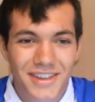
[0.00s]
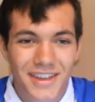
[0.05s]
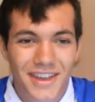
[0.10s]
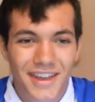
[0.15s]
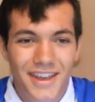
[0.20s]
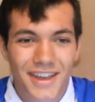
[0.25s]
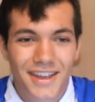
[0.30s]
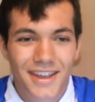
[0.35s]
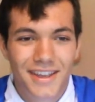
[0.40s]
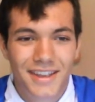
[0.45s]

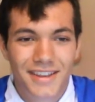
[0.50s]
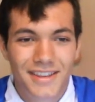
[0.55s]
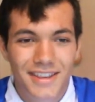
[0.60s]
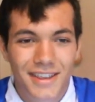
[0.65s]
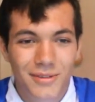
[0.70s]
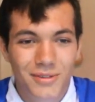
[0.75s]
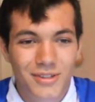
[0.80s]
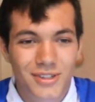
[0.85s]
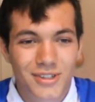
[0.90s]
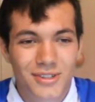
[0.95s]

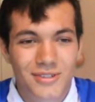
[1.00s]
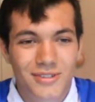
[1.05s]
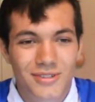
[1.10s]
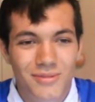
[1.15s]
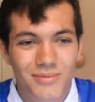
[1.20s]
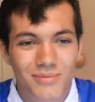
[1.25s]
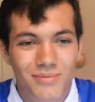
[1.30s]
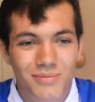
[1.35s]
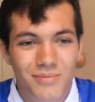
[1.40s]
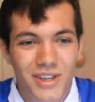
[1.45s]
That was just
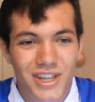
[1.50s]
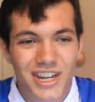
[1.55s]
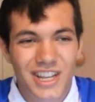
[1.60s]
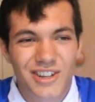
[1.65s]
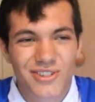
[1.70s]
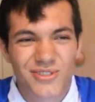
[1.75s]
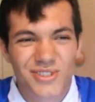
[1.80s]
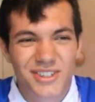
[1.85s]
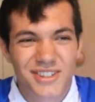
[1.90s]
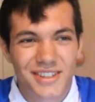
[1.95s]
an
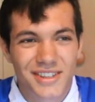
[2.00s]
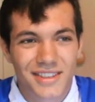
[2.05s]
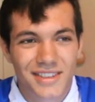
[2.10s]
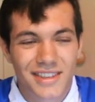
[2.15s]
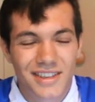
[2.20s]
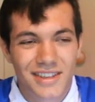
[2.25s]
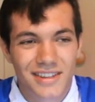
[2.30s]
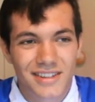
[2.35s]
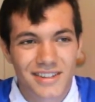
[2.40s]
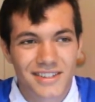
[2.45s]
interesting
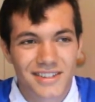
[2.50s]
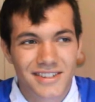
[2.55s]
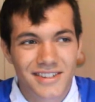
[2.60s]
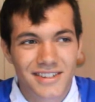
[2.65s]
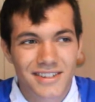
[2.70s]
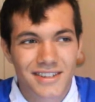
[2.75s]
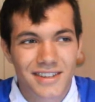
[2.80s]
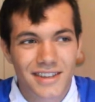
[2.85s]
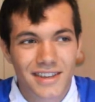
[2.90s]
thing to see.